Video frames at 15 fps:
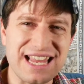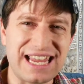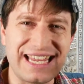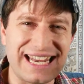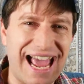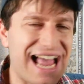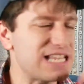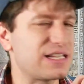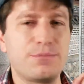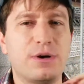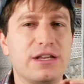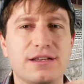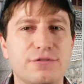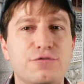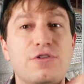I can ask,
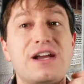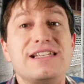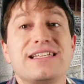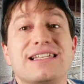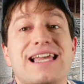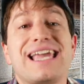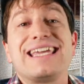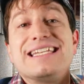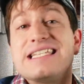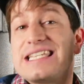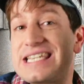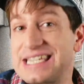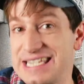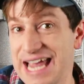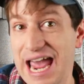but phrases I can
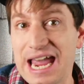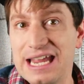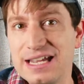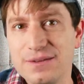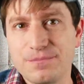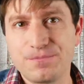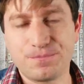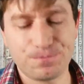say.